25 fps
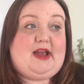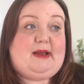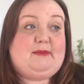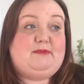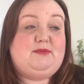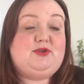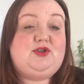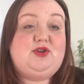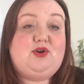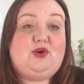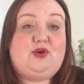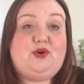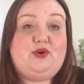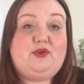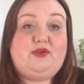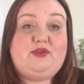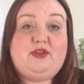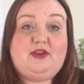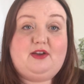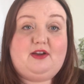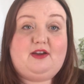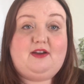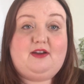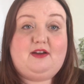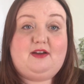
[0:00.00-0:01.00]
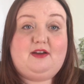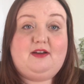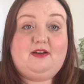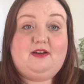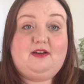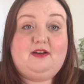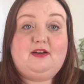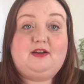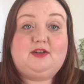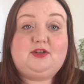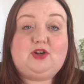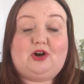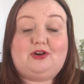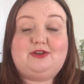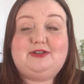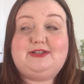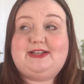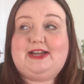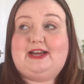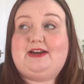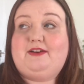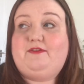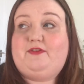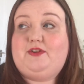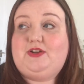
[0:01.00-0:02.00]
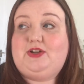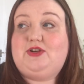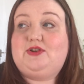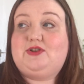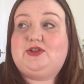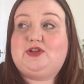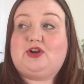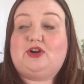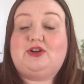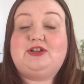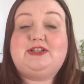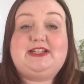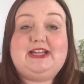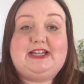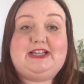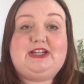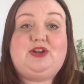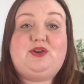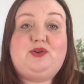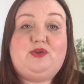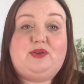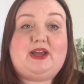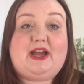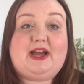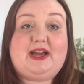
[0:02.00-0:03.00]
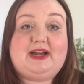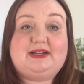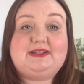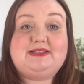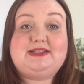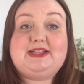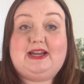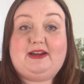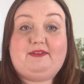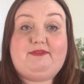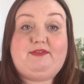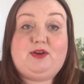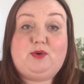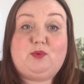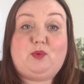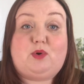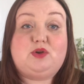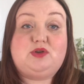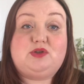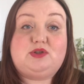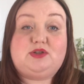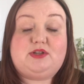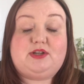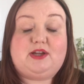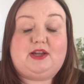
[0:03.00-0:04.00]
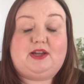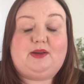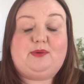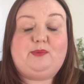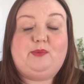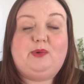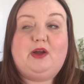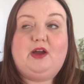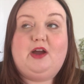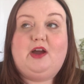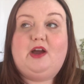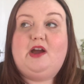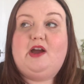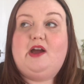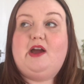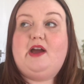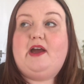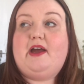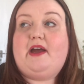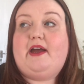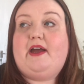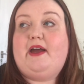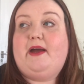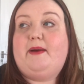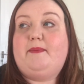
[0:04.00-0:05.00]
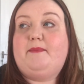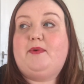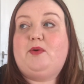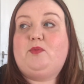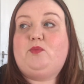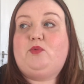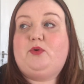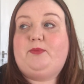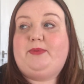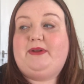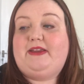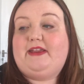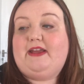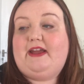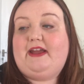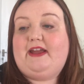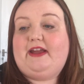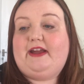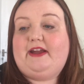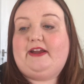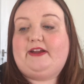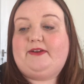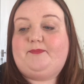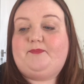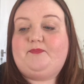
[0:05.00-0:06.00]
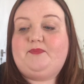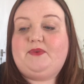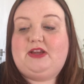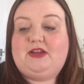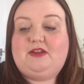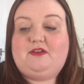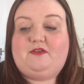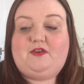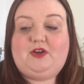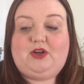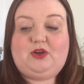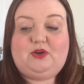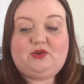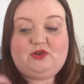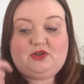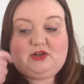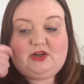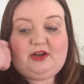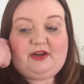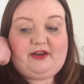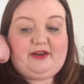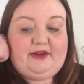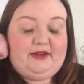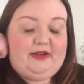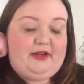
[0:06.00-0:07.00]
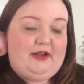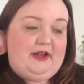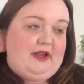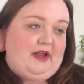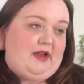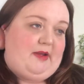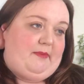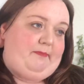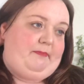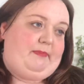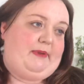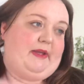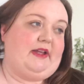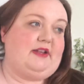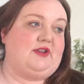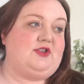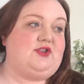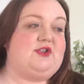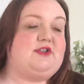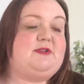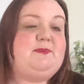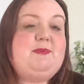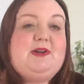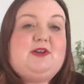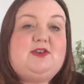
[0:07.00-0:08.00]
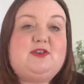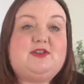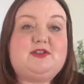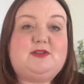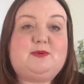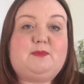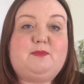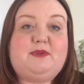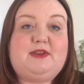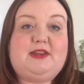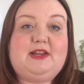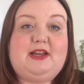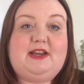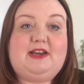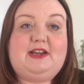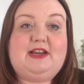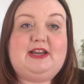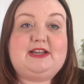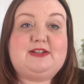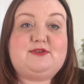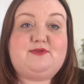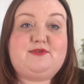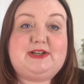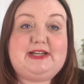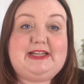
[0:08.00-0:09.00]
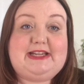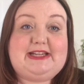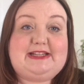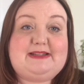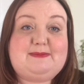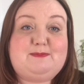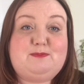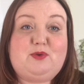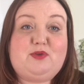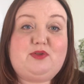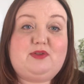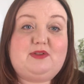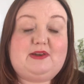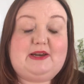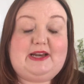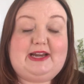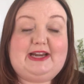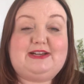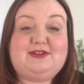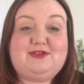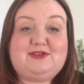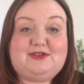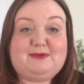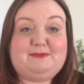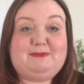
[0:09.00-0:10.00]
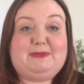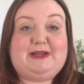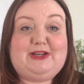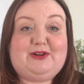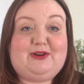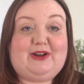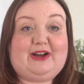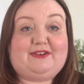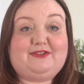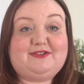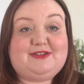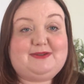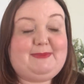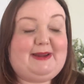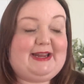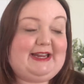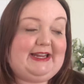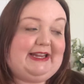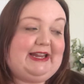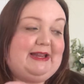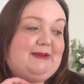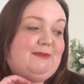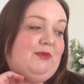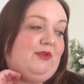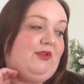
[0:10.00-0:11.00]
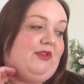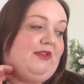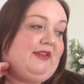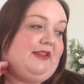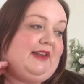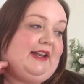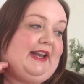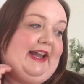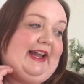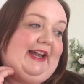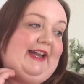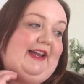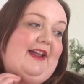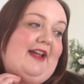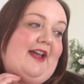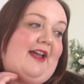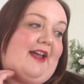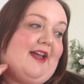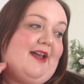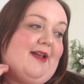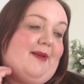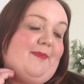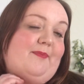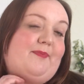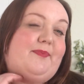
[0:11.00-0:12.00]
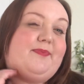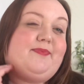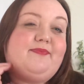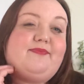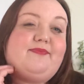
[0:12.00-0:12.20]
sure the content for you to continue that, if you want to, will be there in the future. But just because something is released monthly doesn't mean you have to make it monthly. And